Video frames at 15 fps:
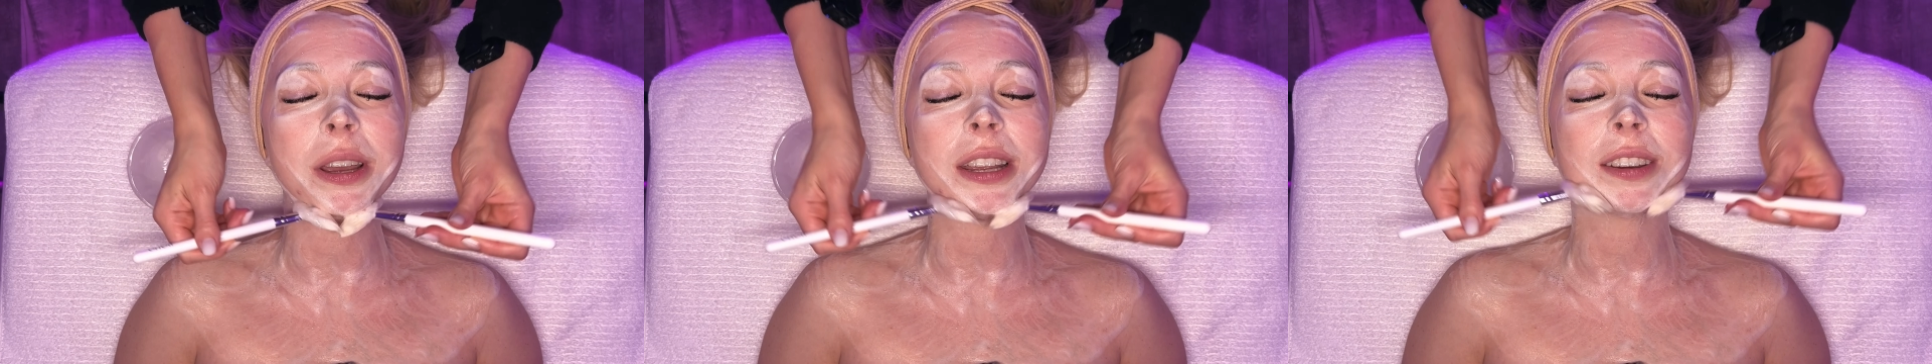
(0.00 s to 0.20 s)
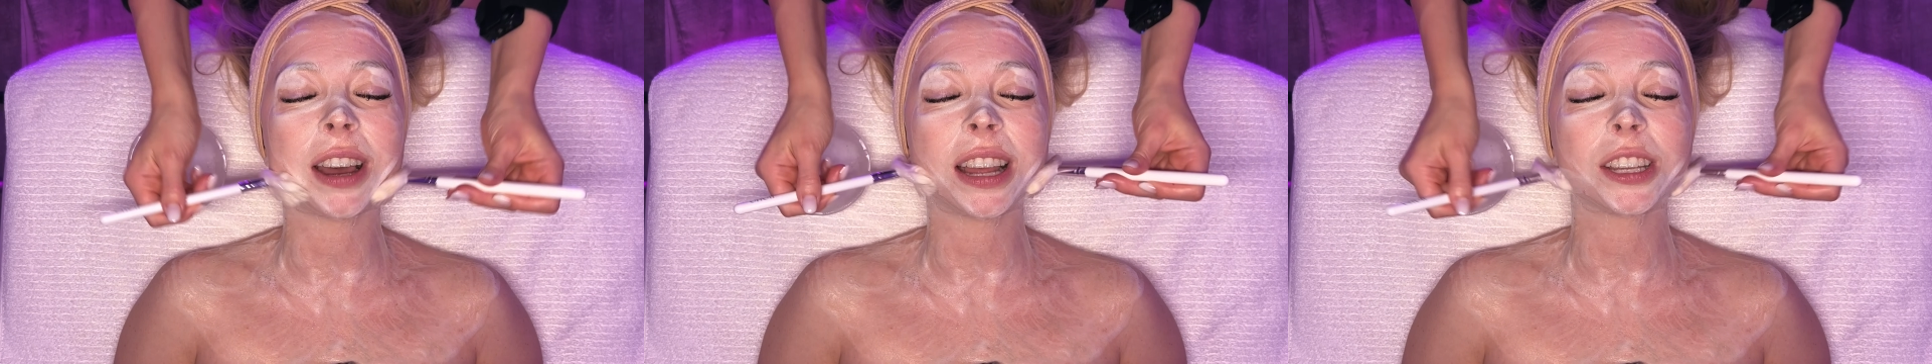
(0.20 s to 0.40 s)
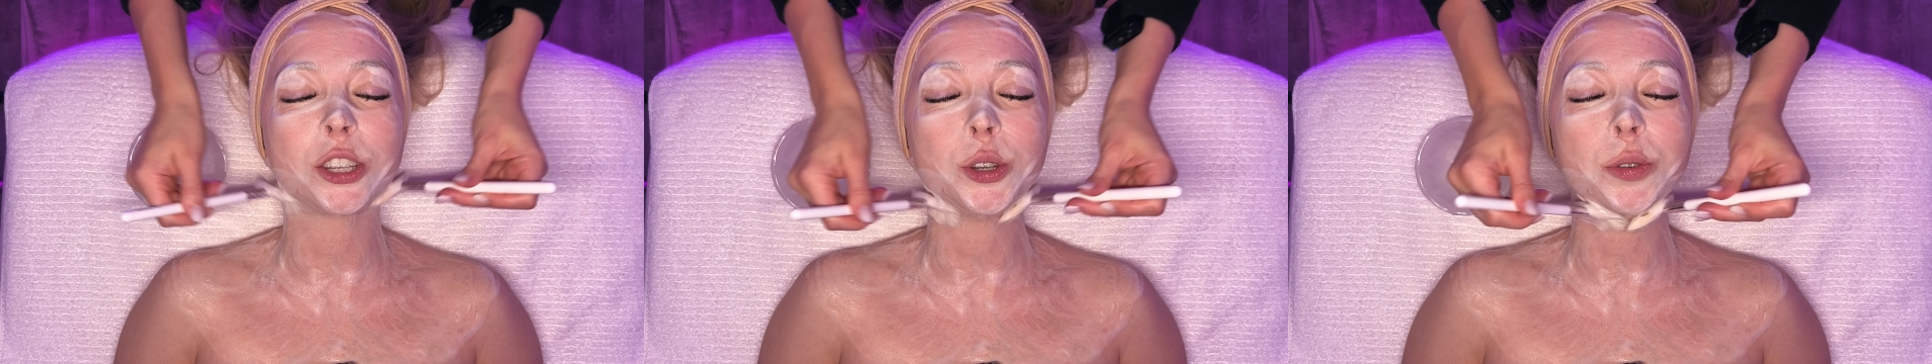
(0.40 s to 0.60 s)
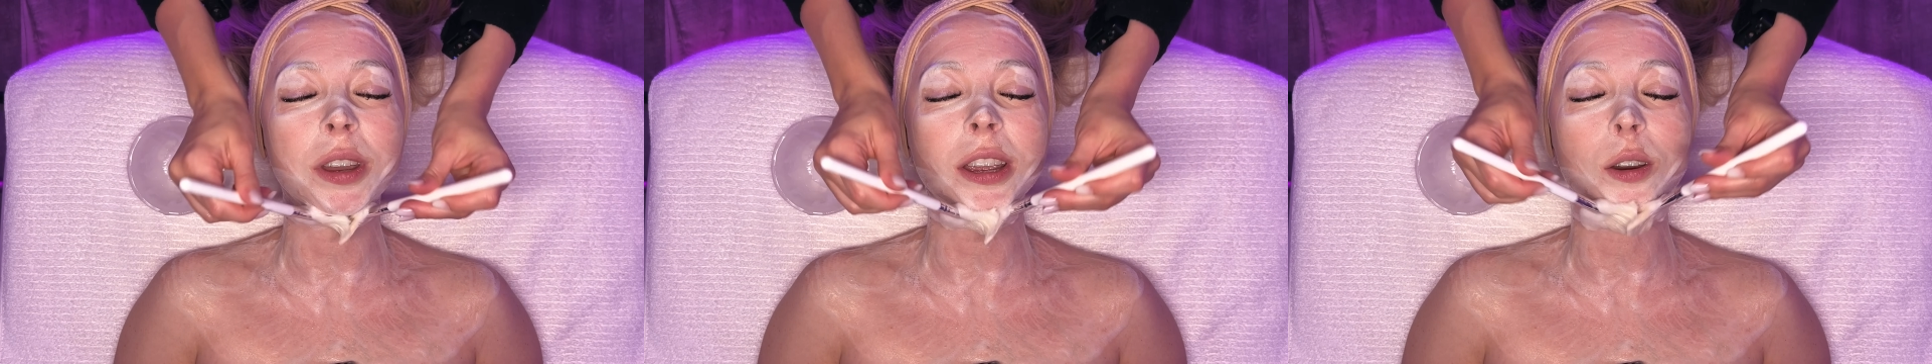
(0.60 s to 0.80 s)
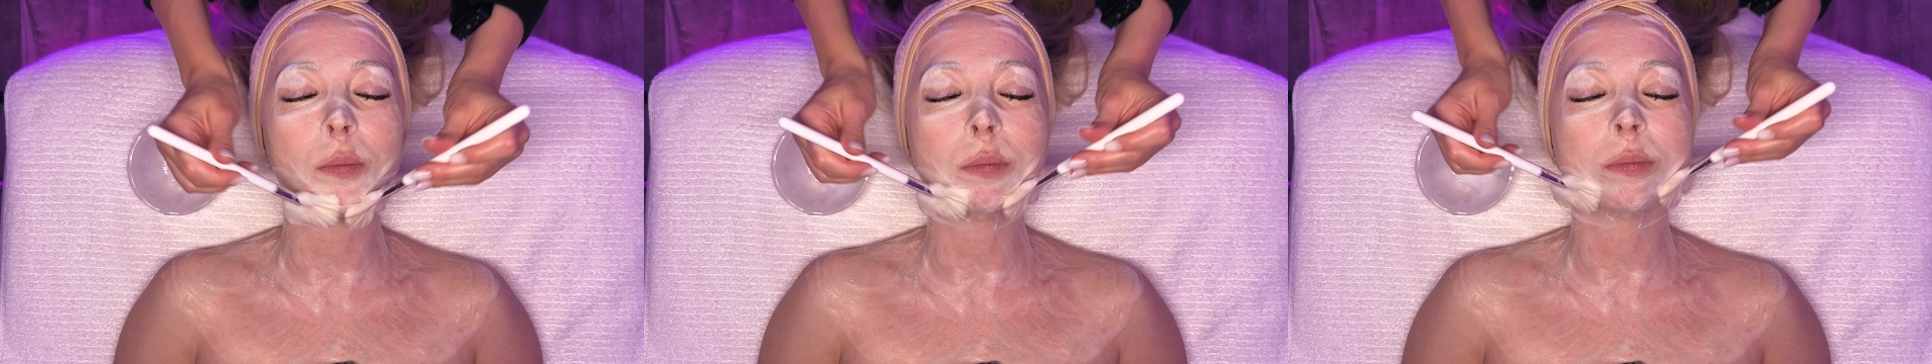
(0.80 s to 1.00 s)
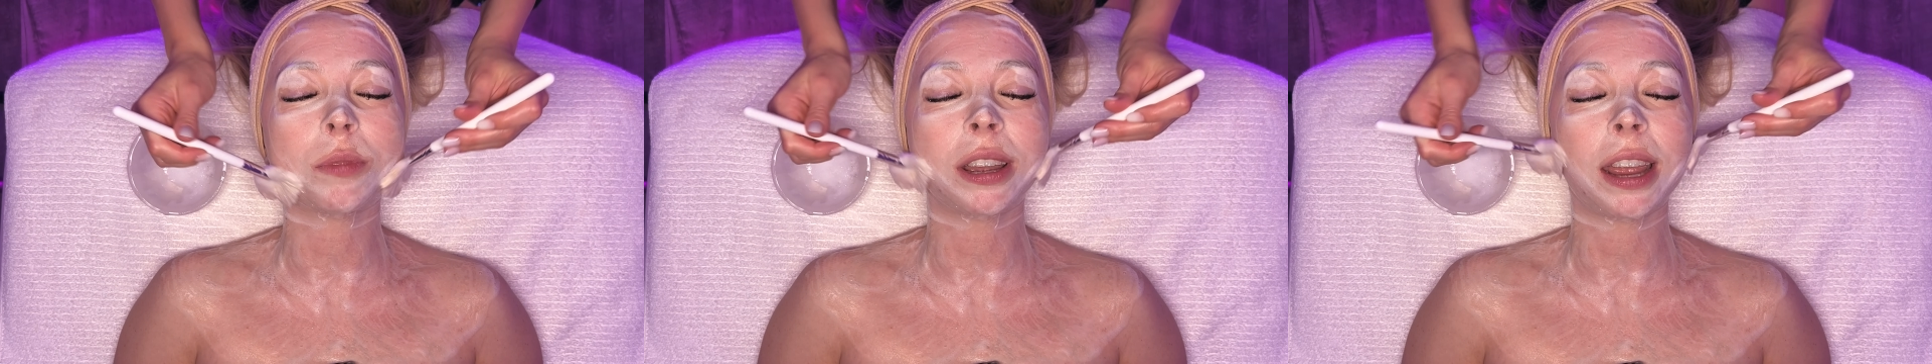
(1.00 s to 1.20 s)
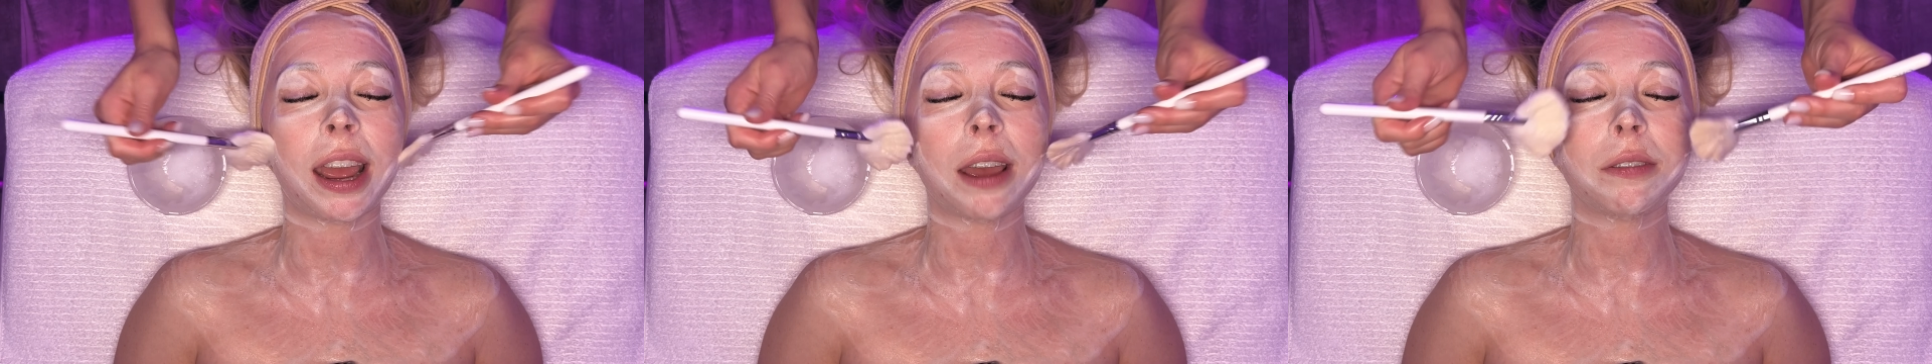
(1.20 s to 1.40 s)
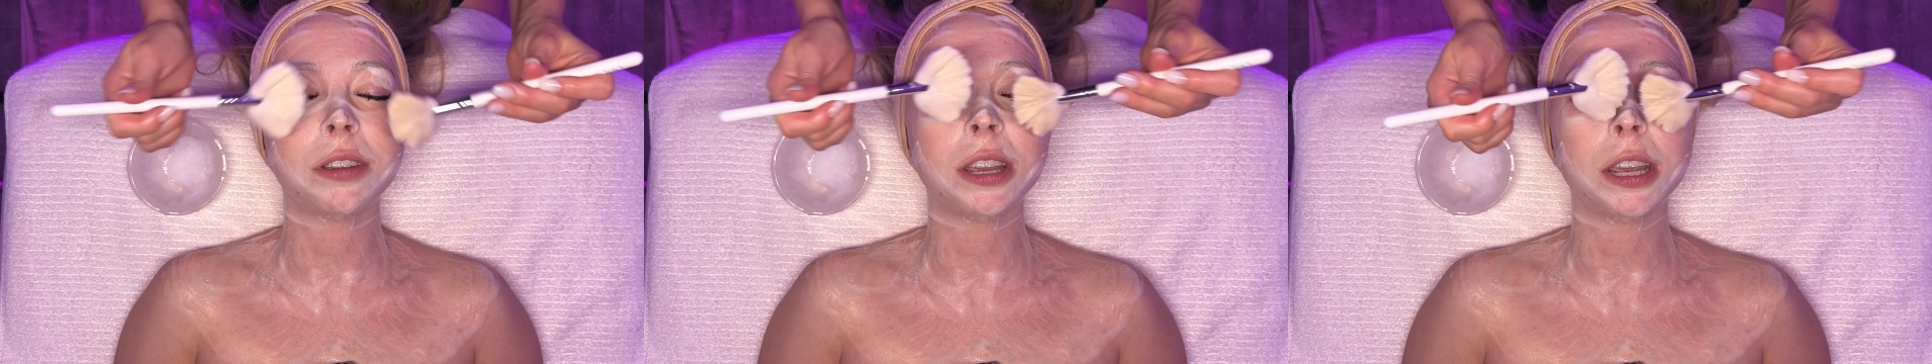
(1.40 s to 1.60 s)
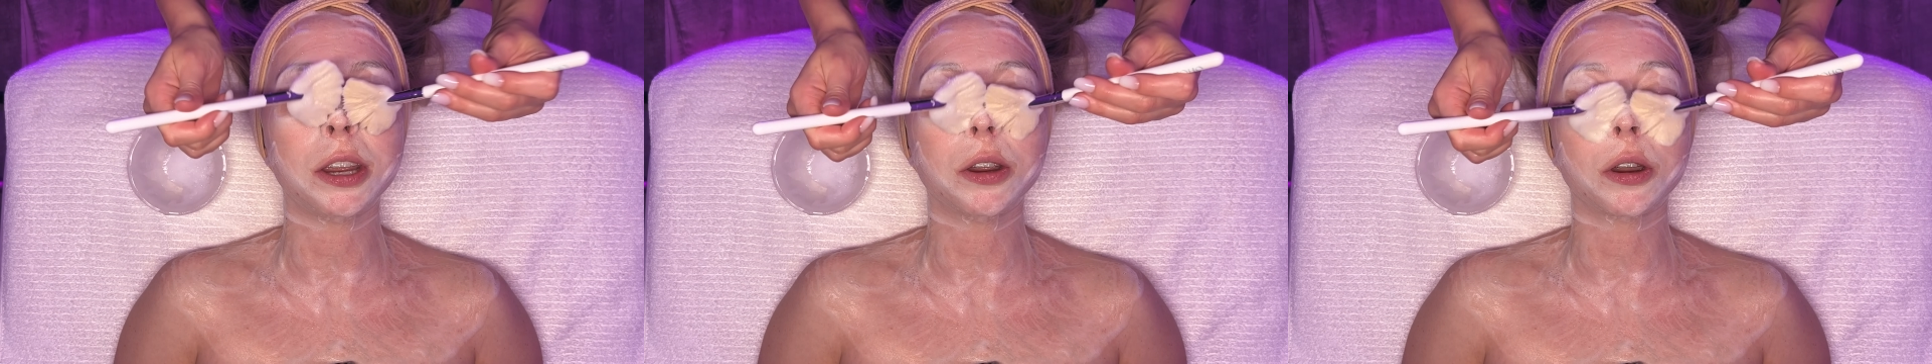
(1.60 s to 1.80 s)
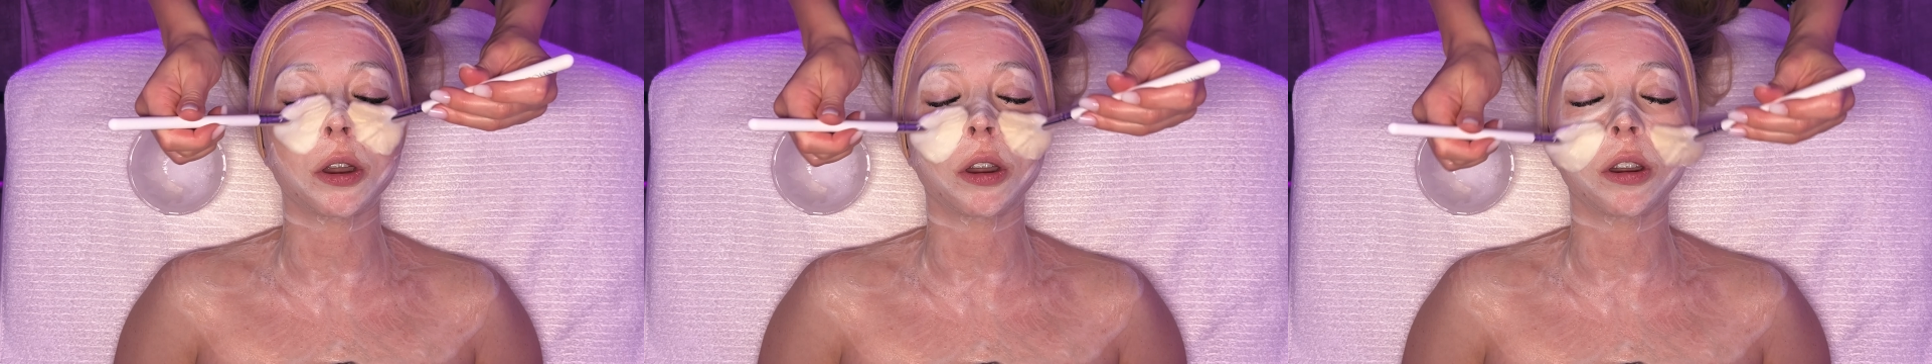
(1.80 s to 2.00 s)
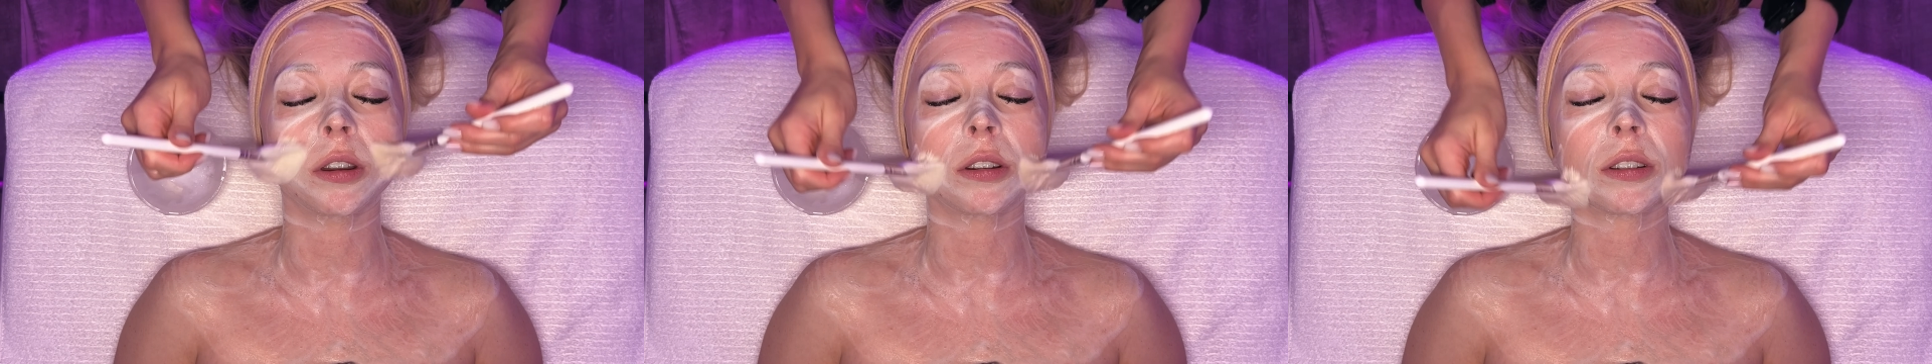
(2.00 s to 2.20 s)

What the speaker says: But it lasts you like half a year.